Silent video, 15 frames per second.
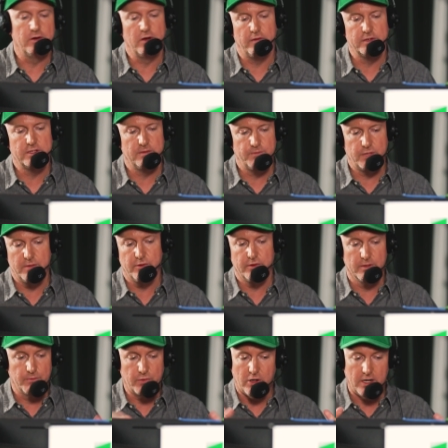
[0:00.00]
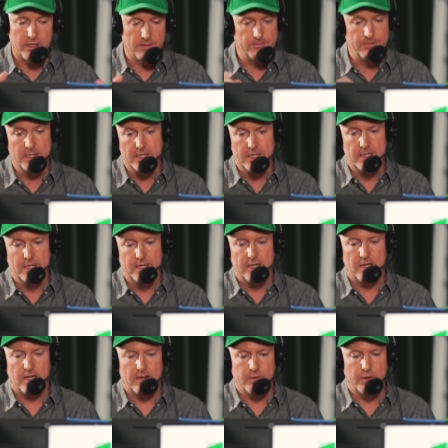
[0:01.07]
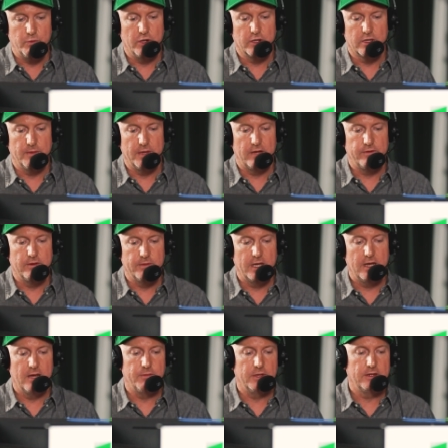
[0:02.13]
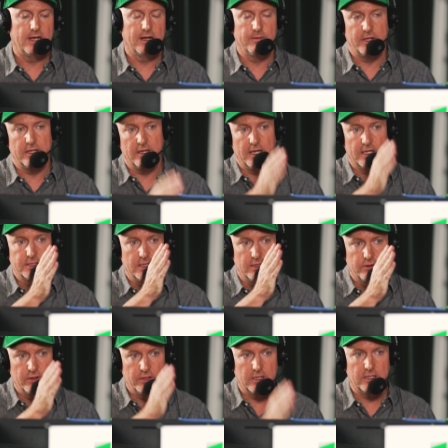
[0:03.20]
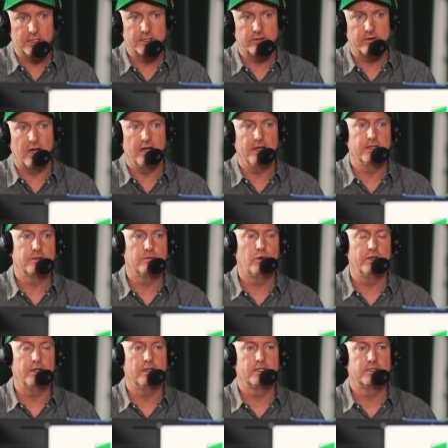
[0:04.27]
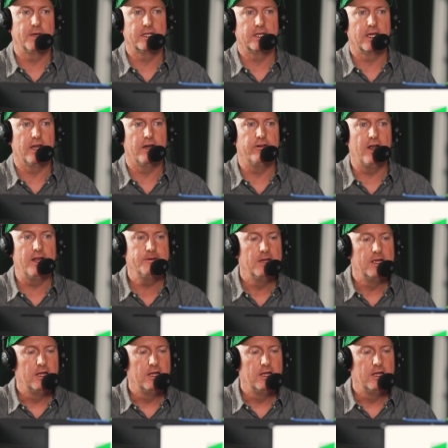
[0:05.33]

Obviously, people can buy them and work them out from there, but that'll be the next thing. Do your list of ratings, what you expect they're going to run.